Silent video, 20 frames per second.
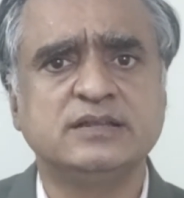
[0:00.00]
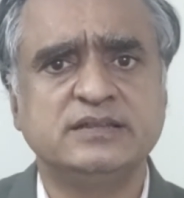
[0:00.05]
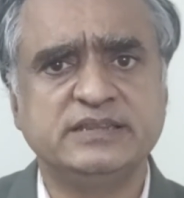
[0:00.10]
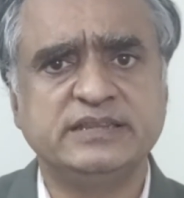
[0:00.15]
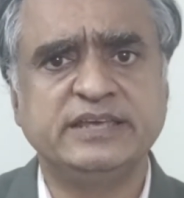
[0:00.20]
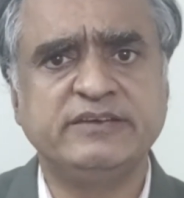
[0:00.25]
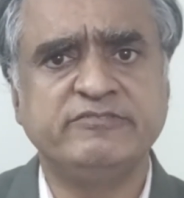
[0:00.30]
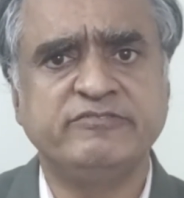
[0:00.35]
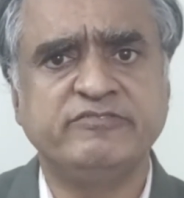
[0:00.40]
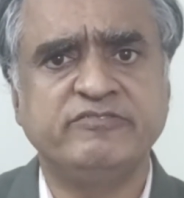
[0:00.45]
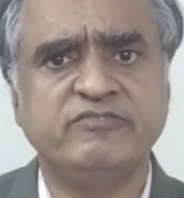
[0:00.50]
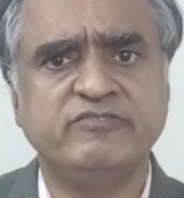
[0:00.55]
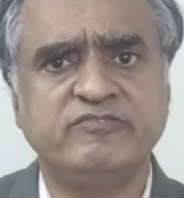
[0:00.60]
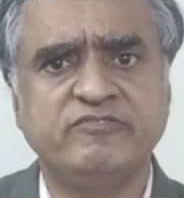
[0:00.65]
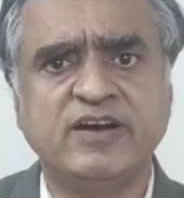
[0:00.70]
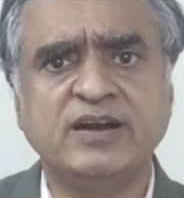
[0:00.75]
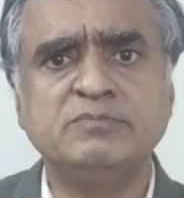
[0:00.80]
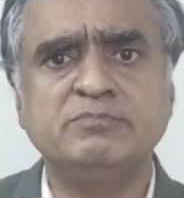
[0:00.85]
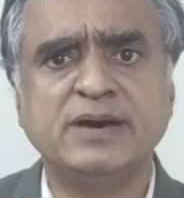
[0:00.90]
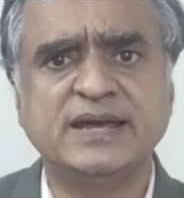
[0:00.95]
the
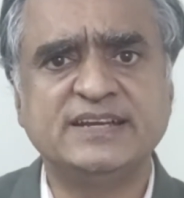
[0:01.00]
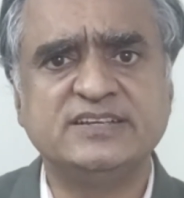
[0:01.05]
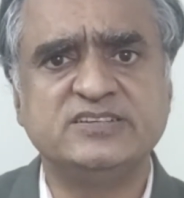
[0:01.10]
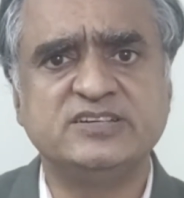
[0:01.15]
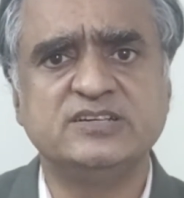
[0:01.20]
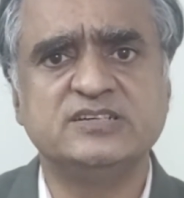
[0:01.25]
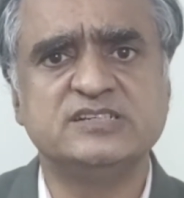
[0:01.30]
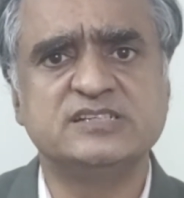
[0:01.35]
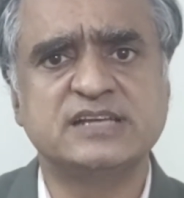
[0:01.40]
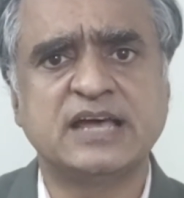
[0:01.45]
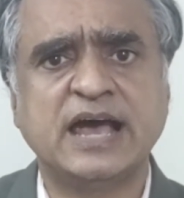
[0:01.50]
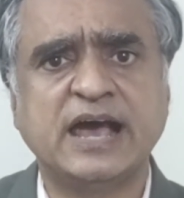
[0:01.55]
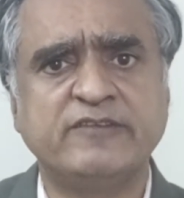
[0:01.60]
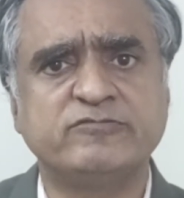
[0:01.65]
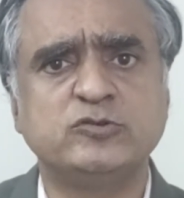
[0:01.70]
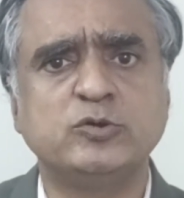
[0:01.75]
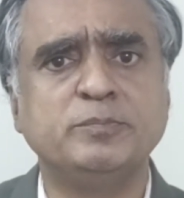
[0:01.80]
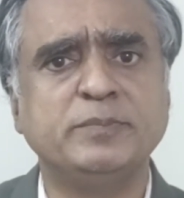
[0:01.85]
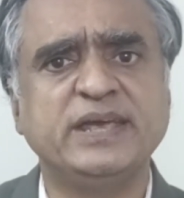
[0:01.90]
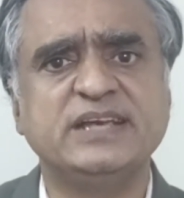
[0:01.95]
fund managers
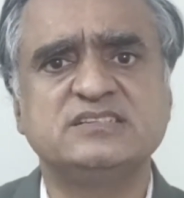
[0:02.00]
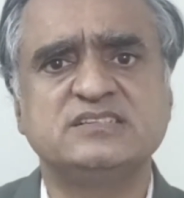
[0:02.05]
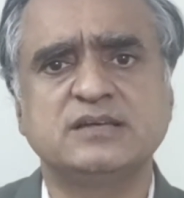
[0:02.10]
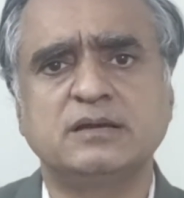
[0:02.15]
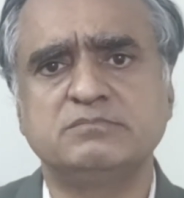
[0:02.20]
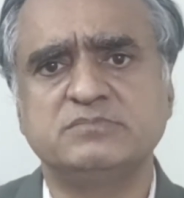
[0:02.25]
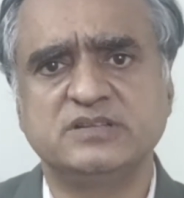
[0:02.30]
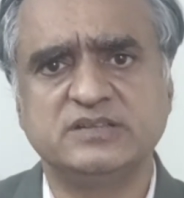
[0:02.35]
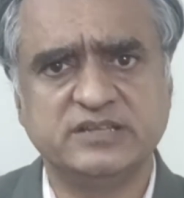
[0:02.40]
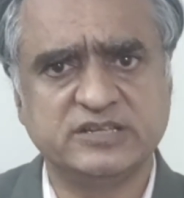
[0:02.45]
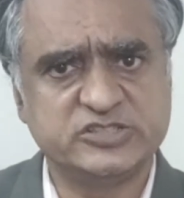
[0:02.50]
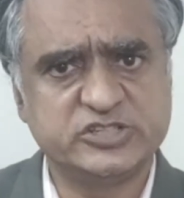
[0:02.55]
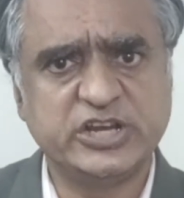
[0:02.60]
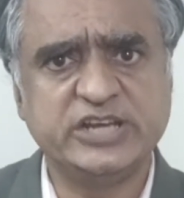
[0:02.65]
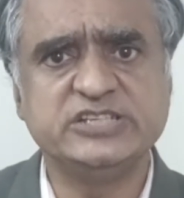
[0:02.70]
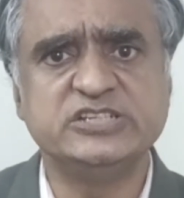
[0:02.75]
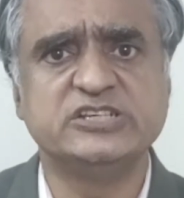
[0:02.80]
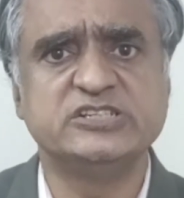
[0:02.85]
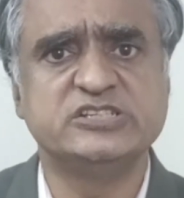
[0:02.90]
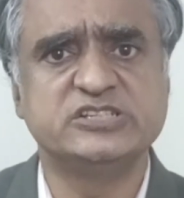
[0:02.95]
have to make the
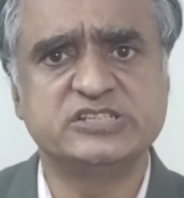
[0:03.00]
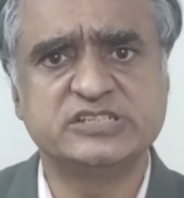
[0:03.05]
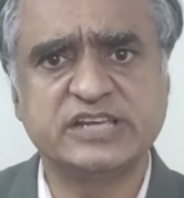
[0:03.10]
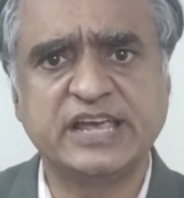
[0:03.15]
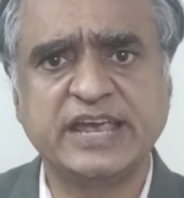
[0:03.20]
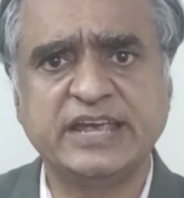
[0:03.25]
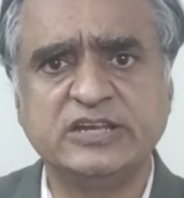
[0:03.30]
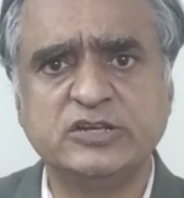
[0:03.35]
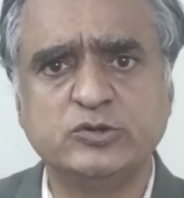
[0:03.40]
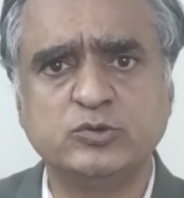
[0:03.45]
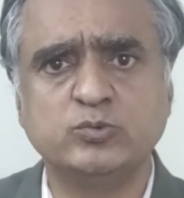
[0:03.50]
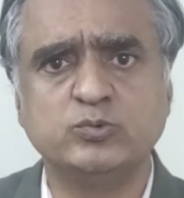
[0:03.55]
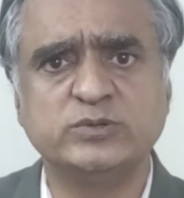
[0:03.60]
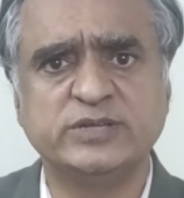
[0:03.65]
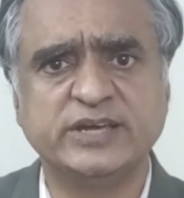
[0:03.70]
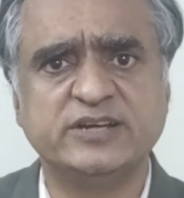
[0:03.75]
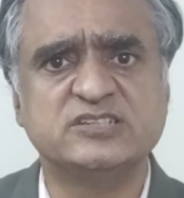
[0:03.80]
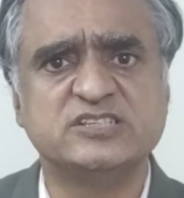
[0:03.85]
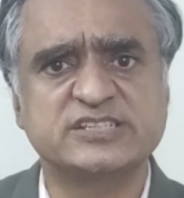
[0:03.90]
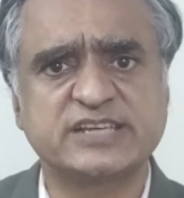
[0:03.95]
changes into
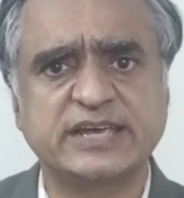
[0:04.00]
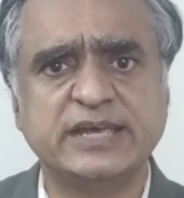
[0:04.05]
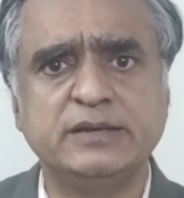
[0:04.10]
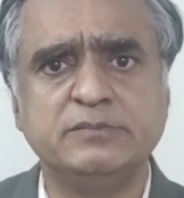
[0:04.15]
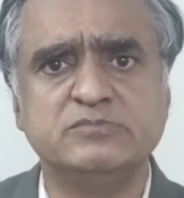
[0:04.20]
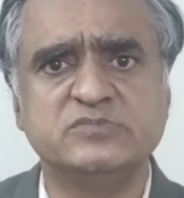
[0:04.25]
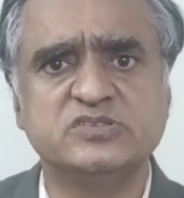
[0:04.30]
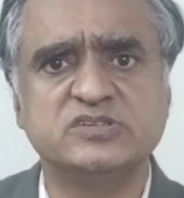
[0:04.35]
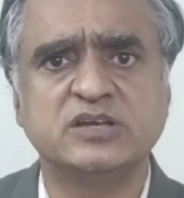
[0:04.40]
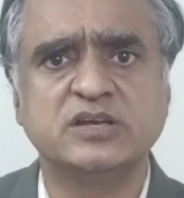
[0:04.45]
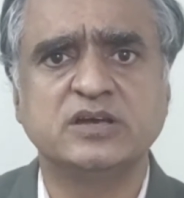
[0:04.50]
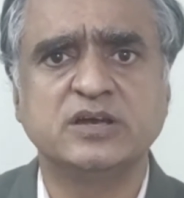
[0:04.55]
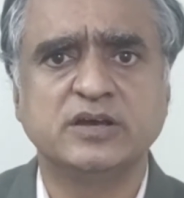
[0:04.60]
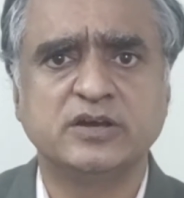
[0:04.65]
their schemes